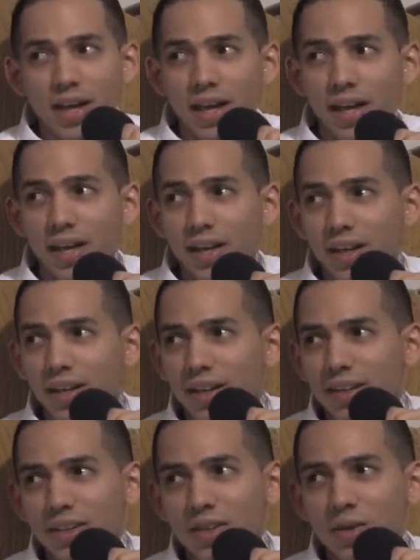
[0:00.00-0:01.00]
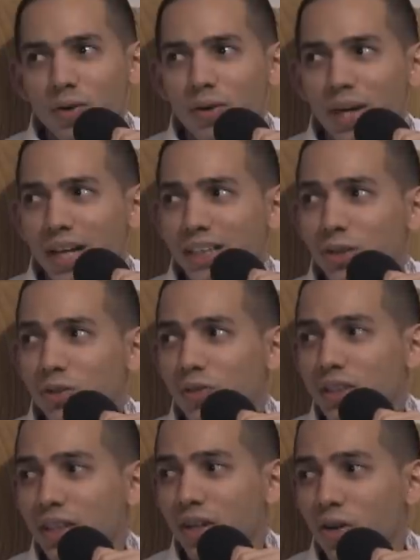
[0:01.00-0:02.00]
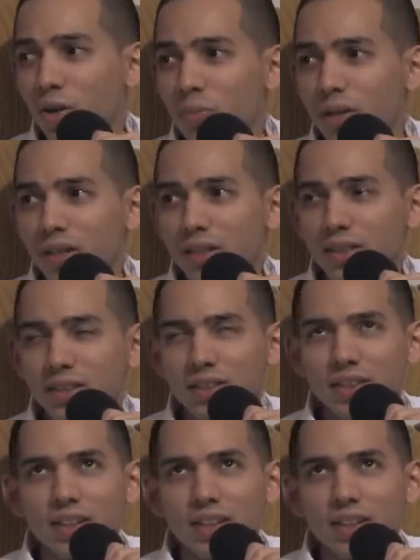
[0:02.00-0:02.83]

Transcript: and you know I guess he was visiting her because